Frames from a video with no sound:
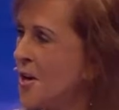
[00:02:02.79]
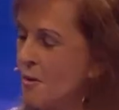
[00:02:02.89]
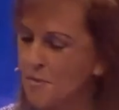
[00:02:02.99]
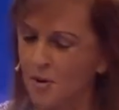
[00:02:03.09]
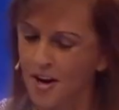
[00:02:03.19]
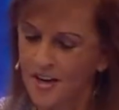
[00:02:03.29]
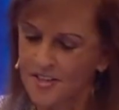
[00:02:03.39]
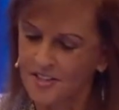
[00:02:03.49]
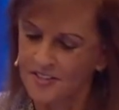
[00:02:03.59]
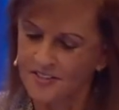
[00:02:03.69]
a great
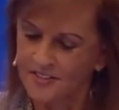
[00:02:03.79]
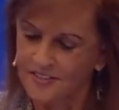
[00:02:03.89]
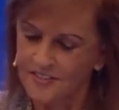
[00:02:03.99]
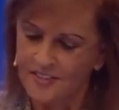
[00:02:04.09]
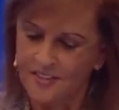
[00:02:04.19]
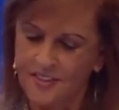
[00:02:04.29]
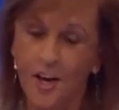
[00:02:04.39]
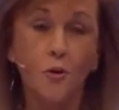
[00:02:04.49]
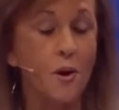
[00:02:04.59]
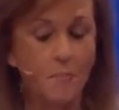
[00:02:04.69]
product,
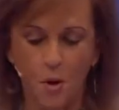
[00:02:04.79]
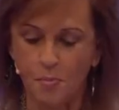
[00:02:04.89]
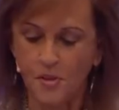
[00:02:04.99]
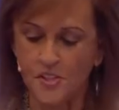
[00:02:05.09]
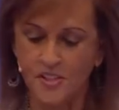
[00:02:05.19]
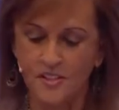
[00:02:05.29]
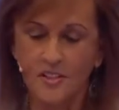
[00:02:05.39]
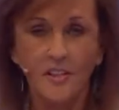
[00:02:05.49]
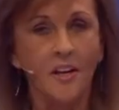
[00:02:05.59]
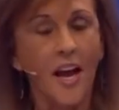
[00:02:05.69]
a great purpose,
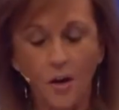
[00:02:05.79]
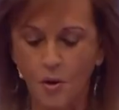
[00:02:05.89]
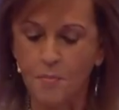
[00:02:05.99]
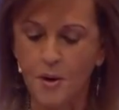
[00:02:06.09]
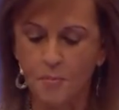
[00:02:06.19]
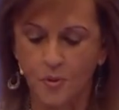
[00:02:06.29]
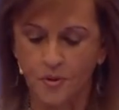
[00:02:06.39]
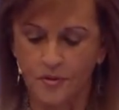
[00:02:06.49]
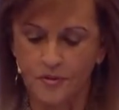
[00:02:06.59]
and great people.